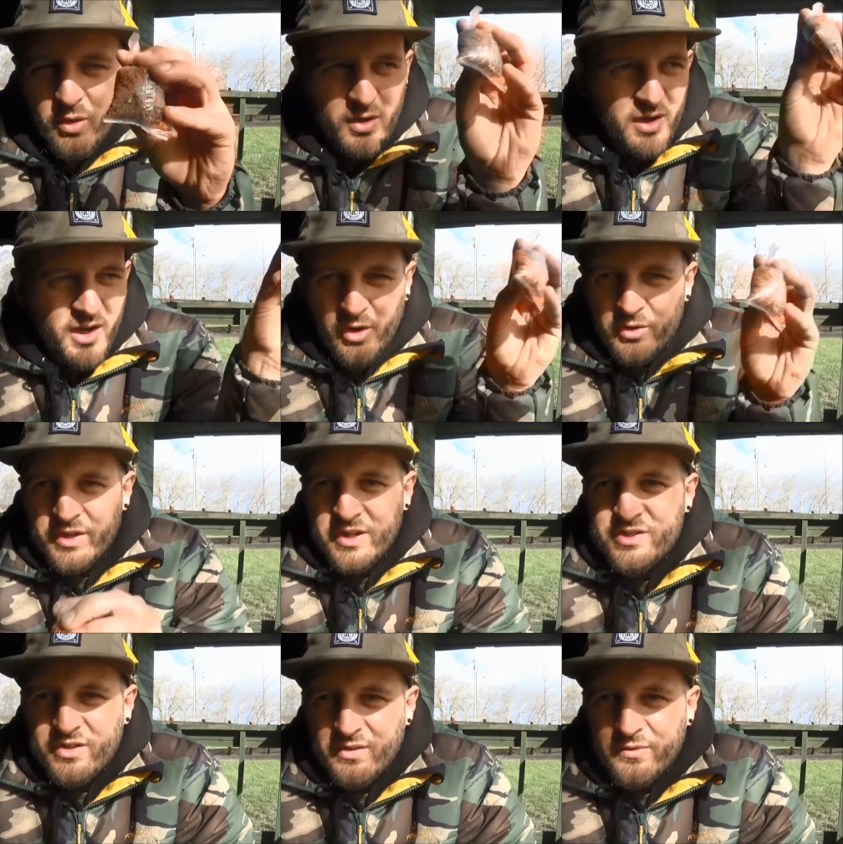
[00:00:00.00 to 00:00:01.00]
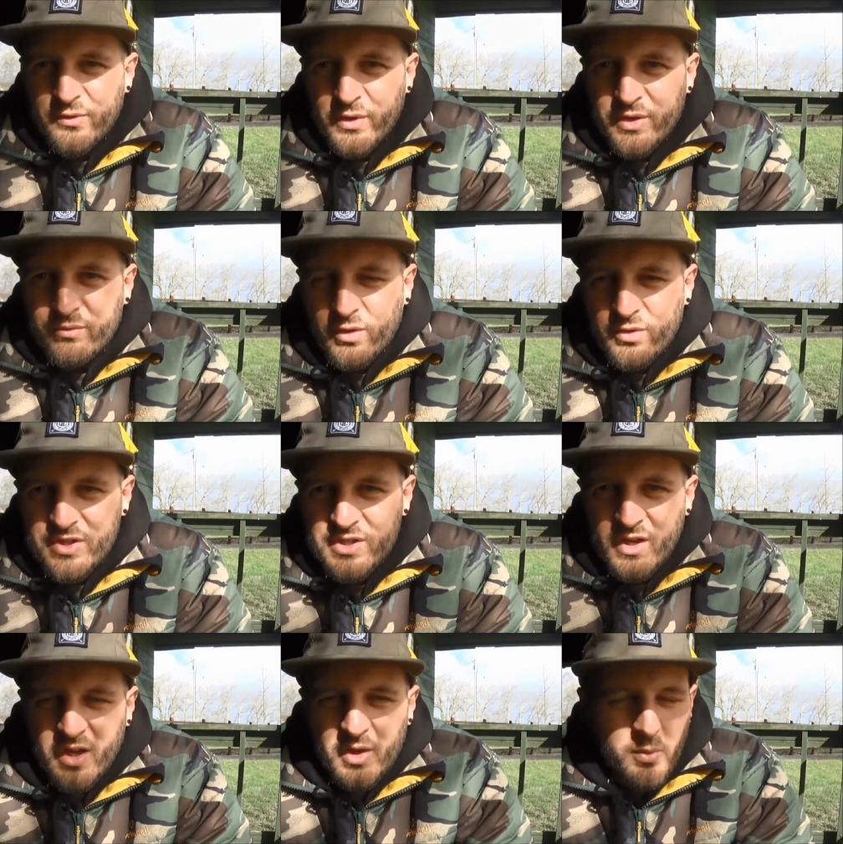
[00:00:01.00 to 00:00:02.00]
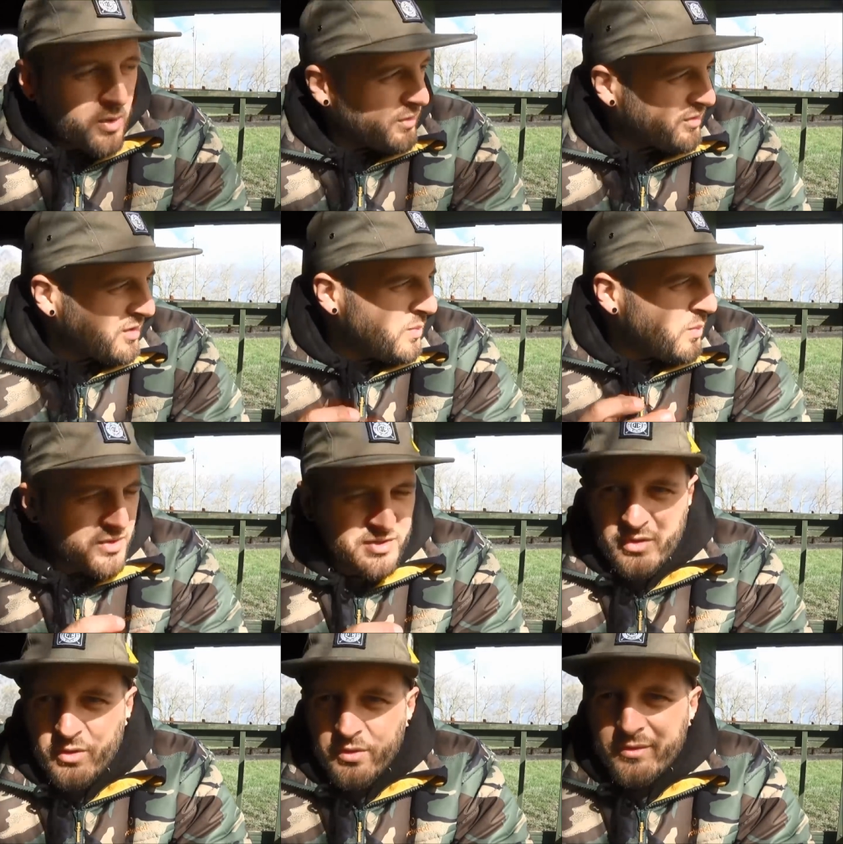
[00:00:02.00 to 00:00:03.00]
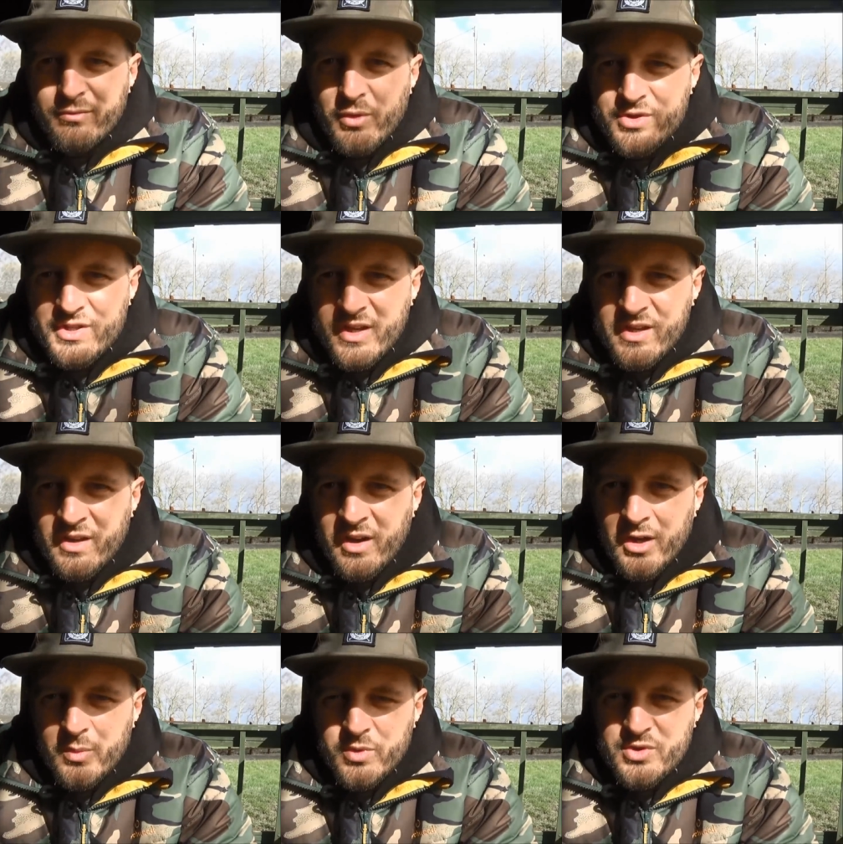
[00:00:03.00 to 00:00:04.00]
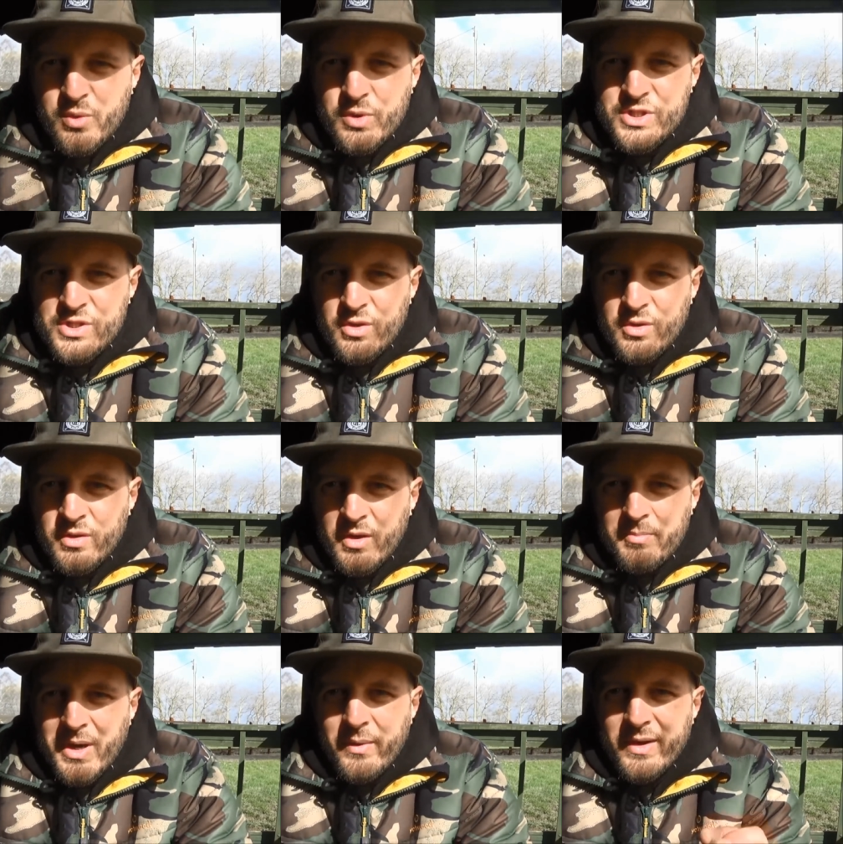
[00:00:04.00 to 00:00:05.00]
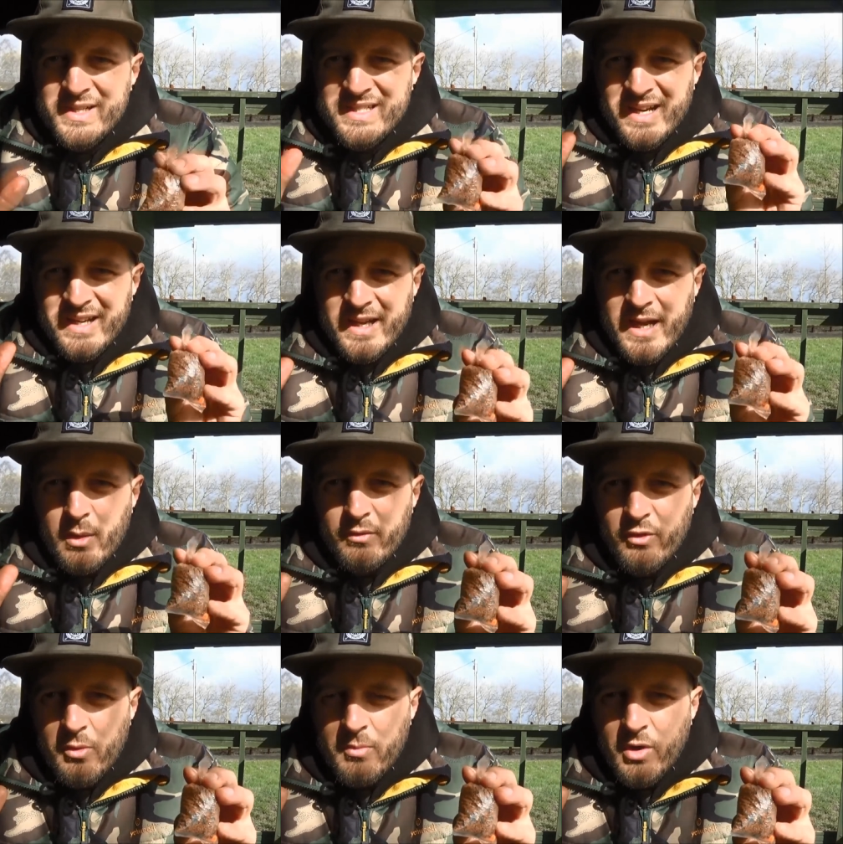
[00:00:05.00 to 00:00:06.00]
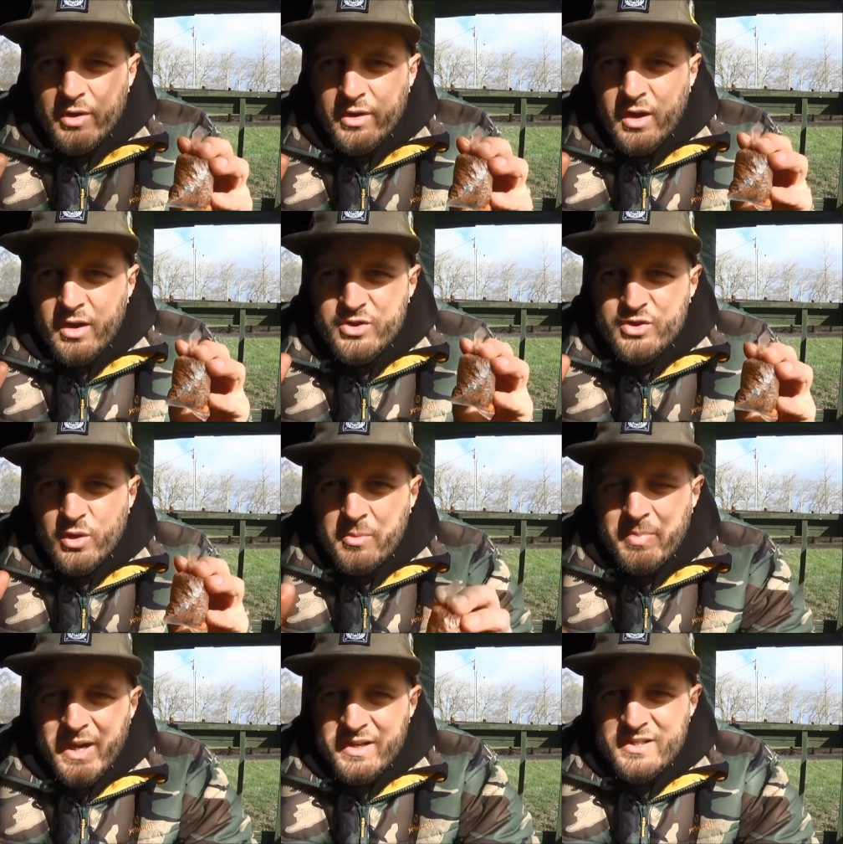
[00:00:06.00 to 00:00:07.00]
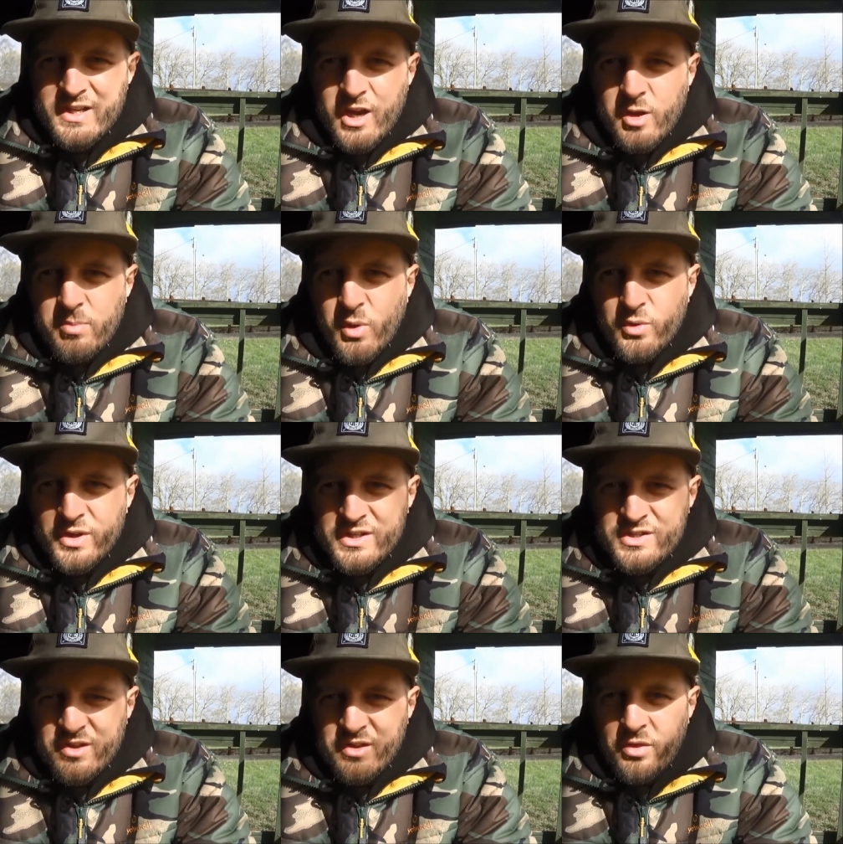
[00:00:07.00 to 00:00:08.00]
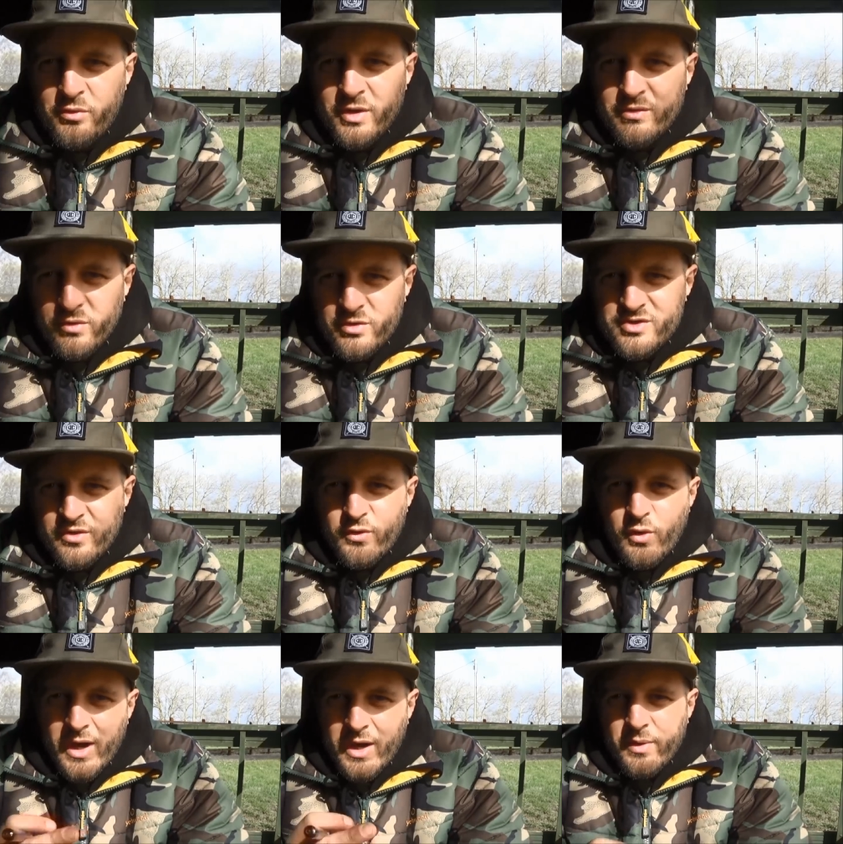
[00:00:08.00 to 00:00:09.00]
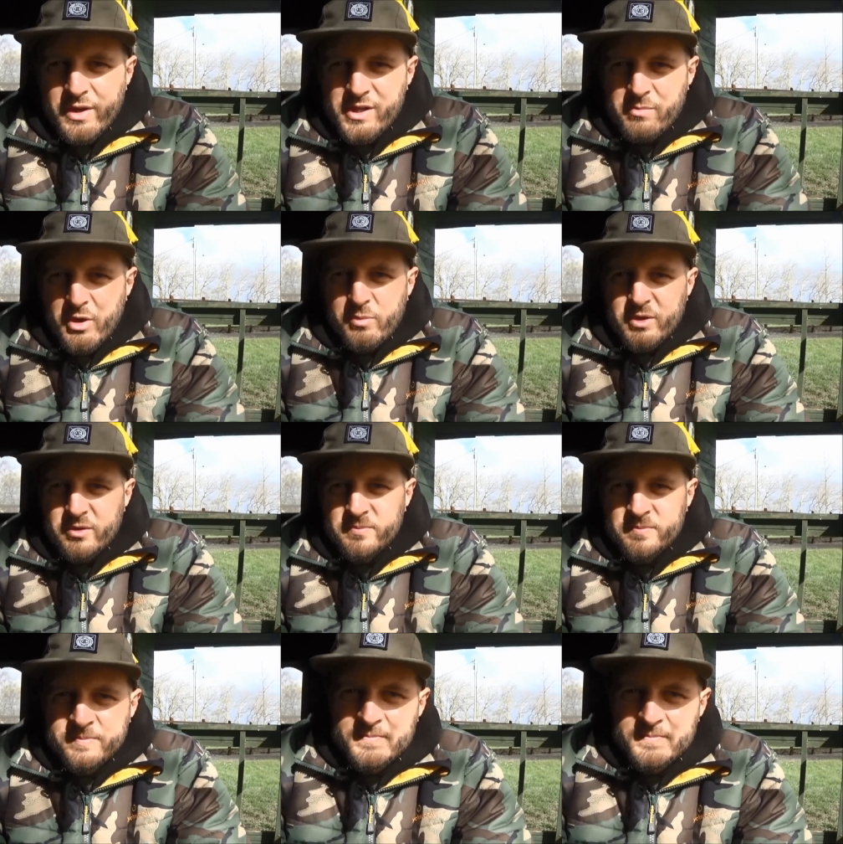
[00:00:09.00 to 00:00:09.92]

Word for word: got on each of the three rods. What I do once I've got the rods in, I will talk to you about exactly how I've got my solid bag set up on each of the three rods I've got out at the moment.